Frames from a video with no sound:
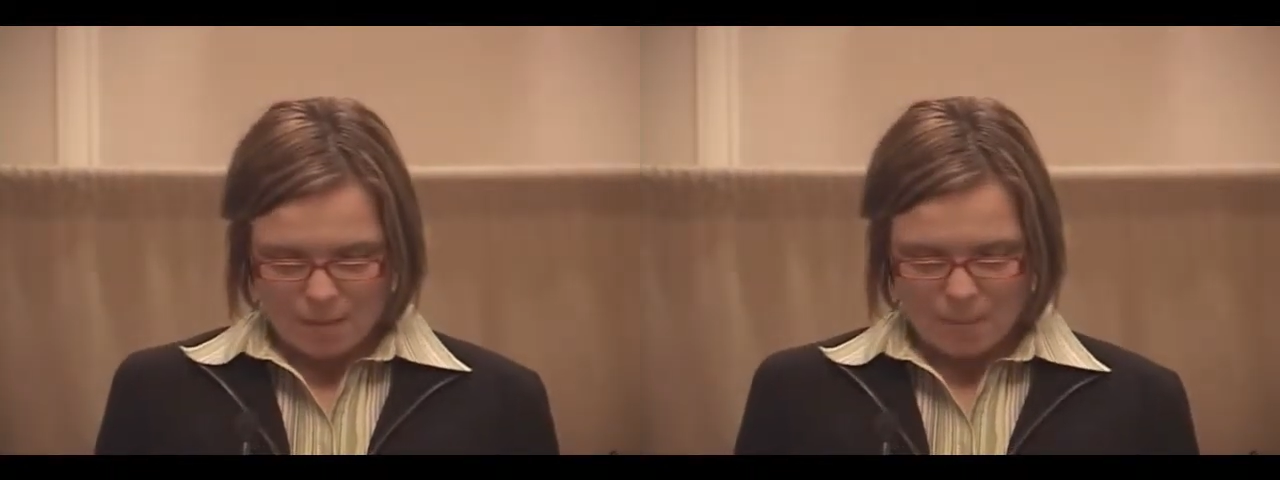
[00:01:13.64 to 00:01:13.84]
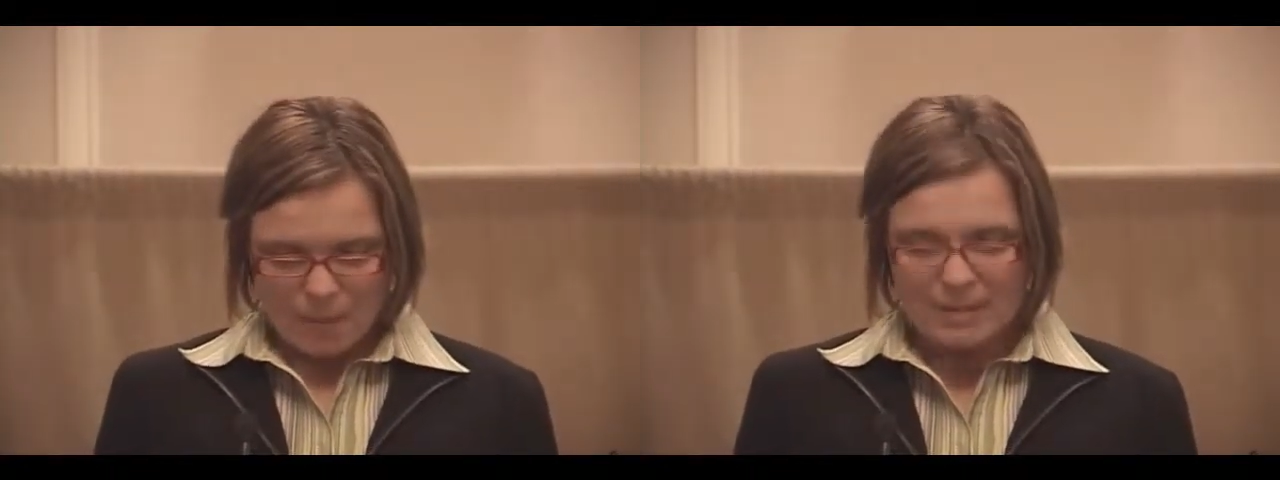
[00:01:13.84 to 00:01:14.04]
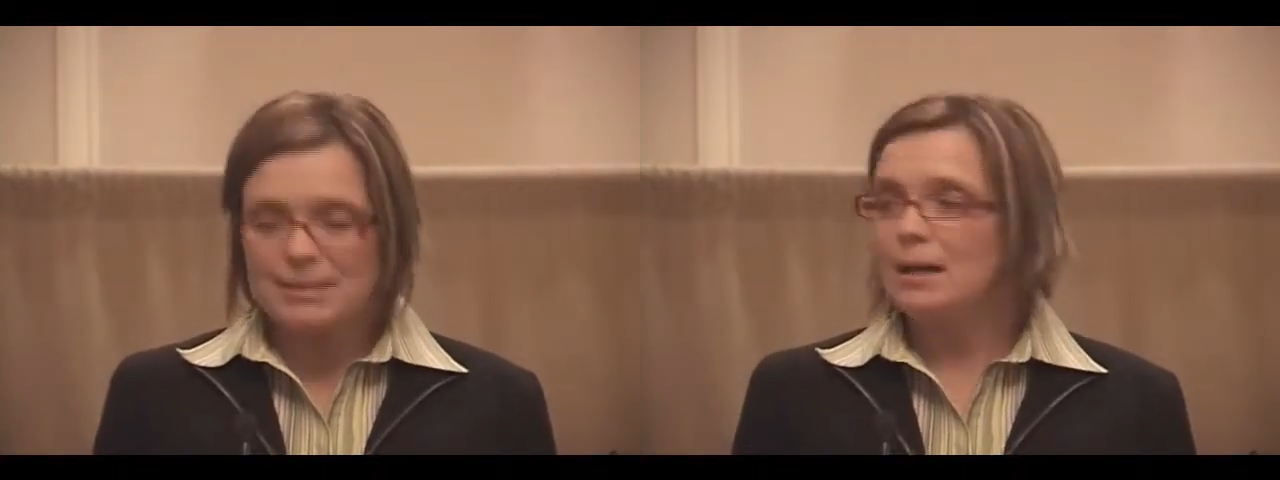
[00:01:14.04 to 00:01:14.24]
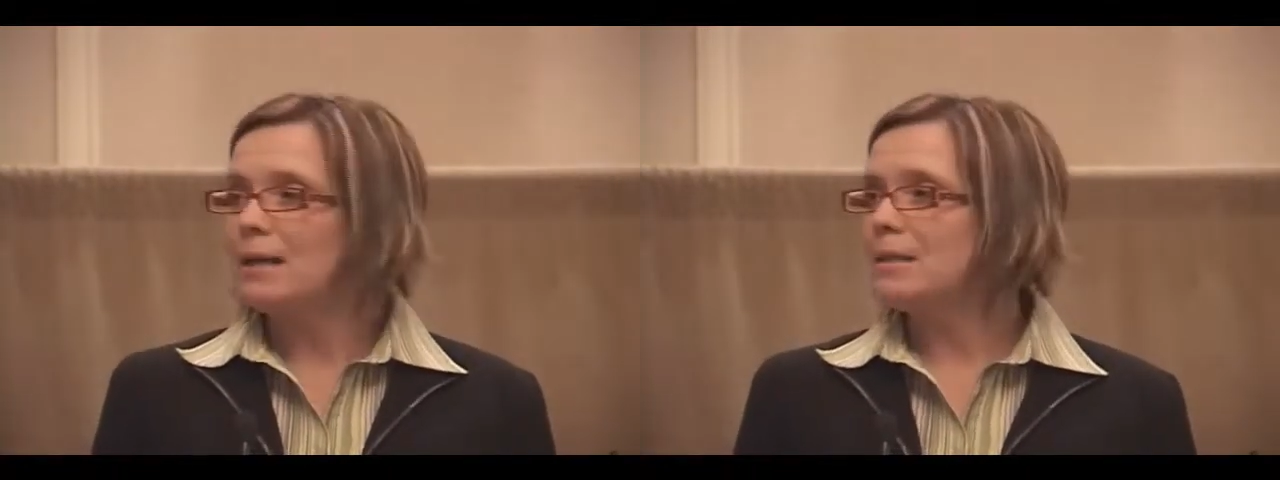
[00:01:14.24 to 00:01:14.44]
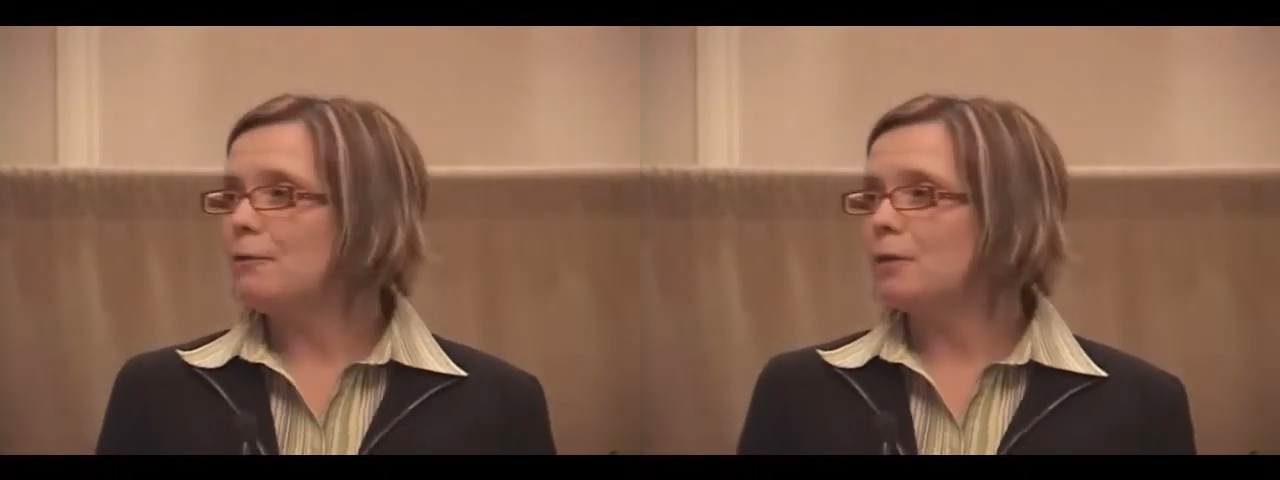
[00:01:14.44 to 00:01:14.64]
But
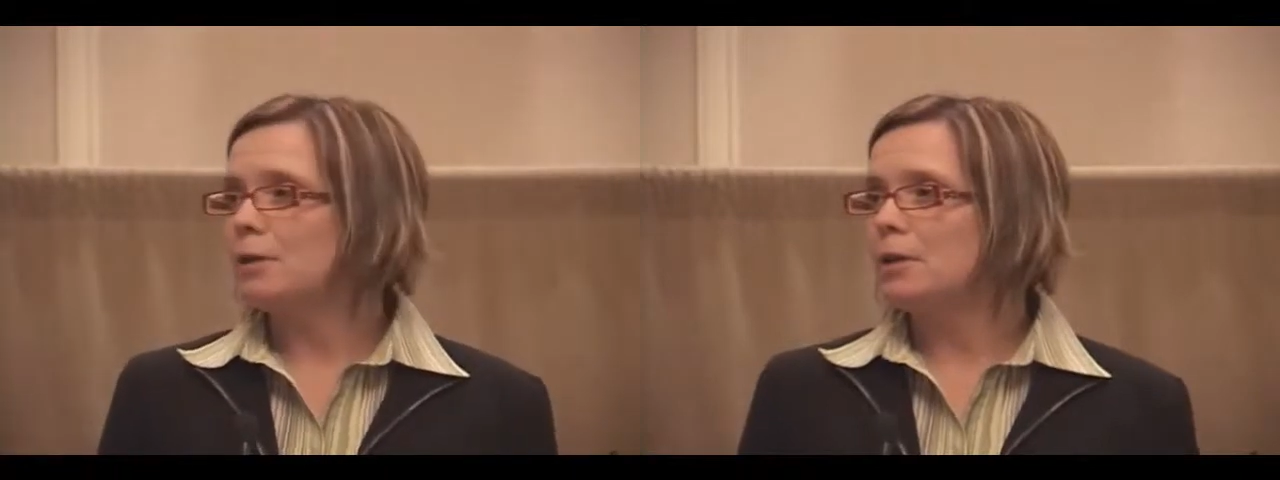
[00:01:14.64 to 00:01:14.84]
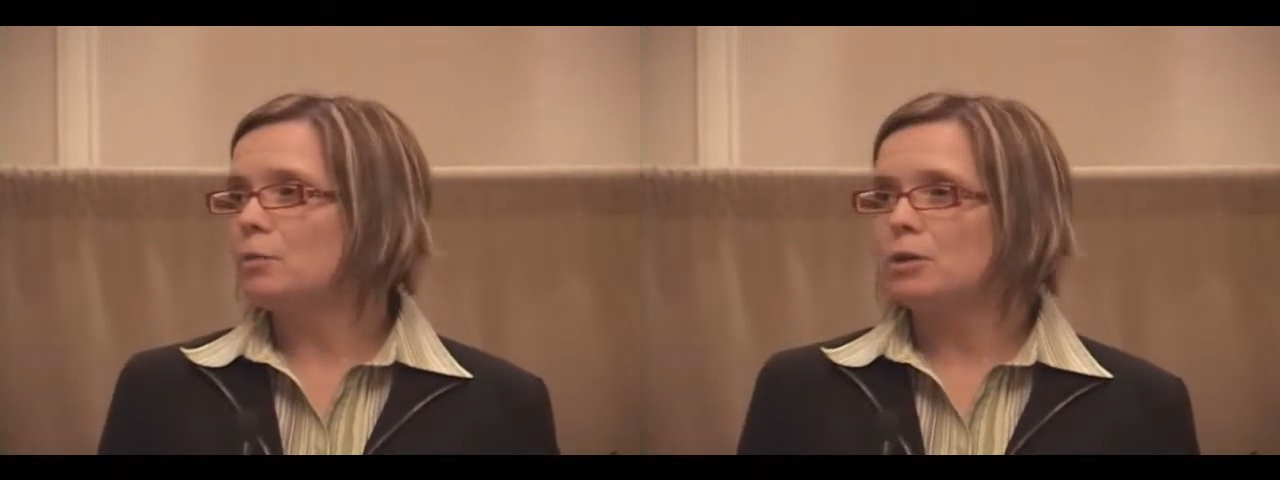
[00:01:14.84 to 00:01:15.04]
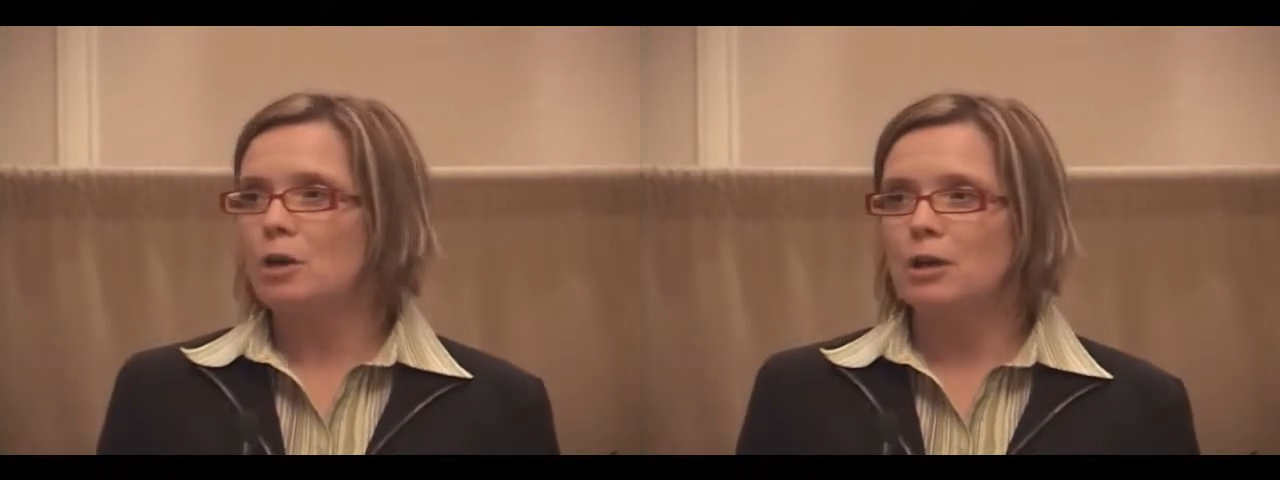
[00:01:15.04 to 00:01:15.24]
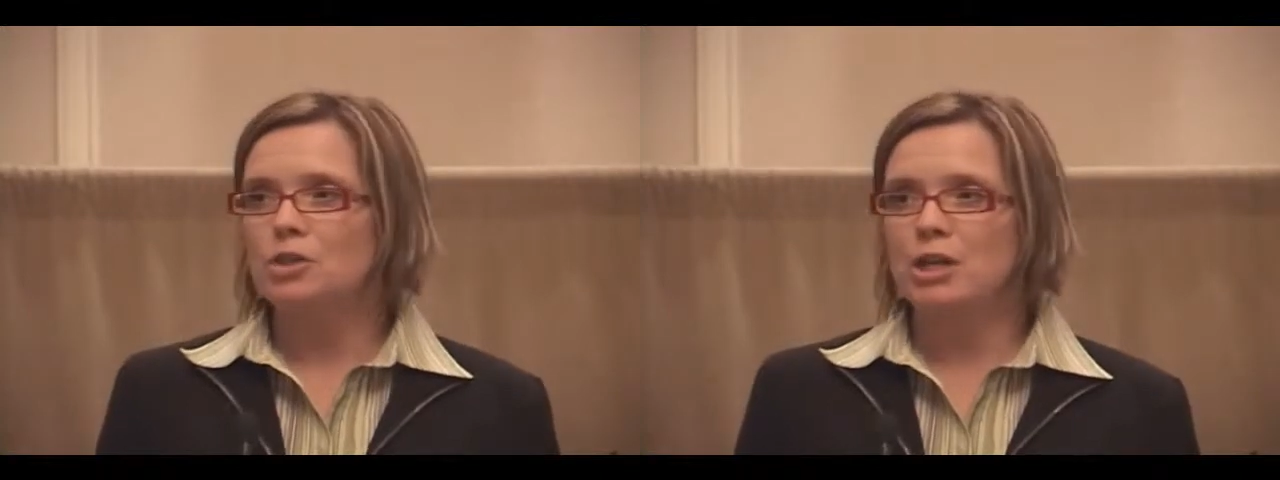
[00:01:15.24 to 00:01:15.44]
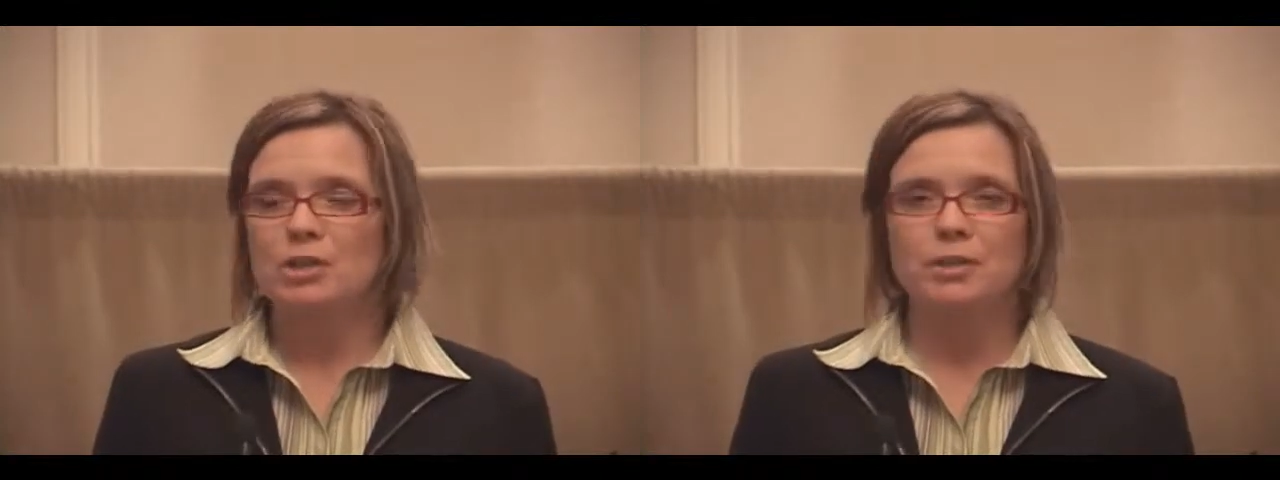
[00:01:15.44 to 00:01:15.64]
I definitely would not
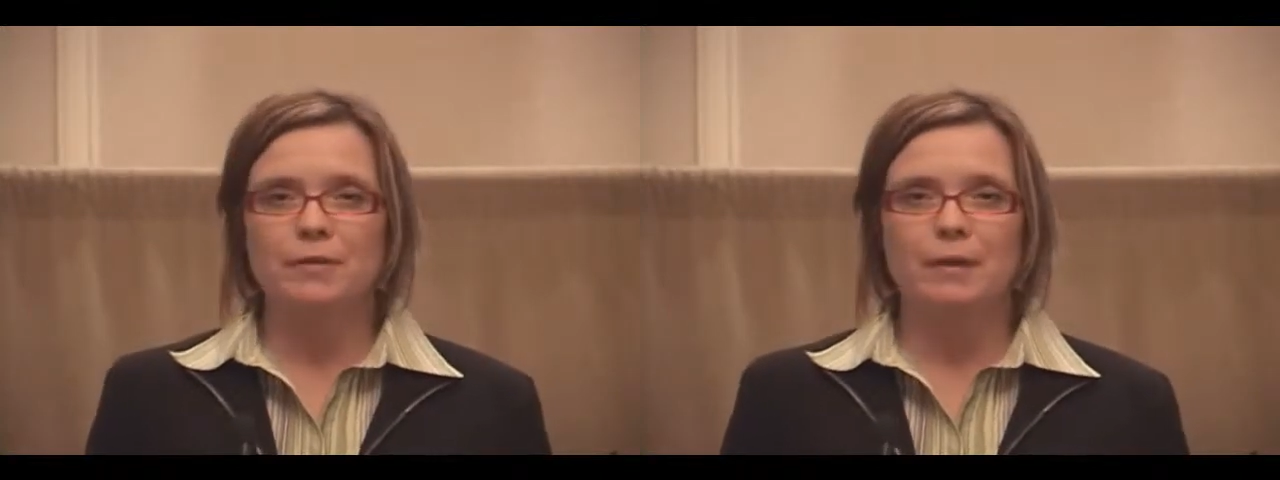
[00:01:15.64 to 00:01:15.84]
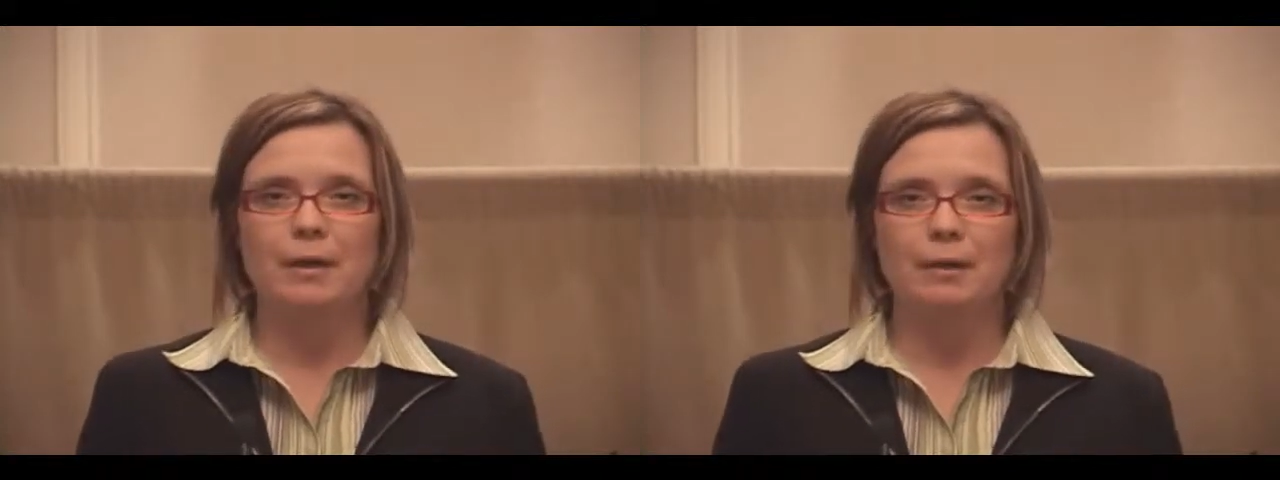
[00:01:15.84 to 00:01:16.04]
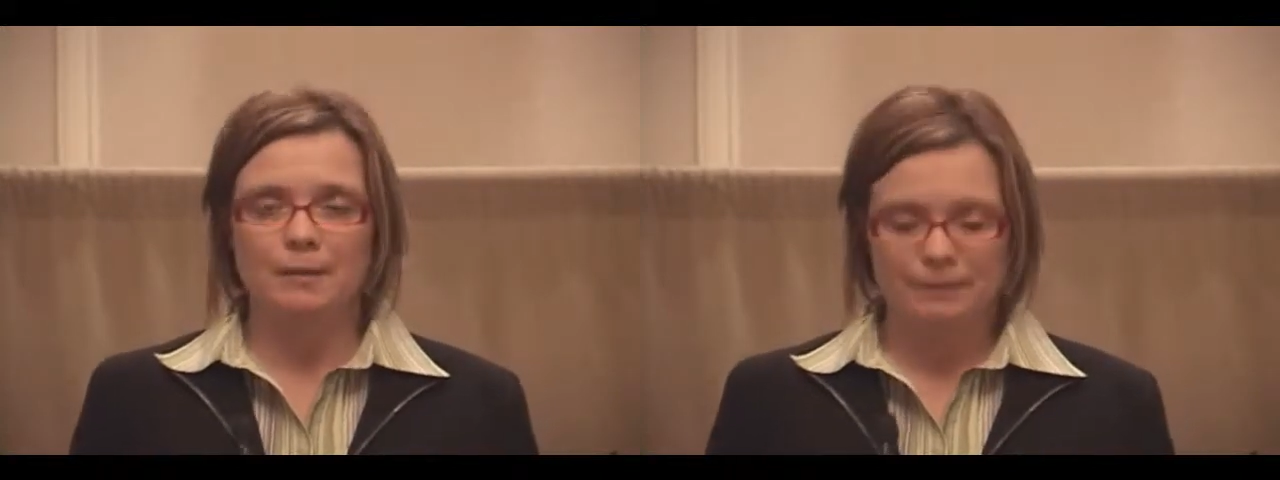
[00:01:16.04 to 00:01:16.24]
change a thing.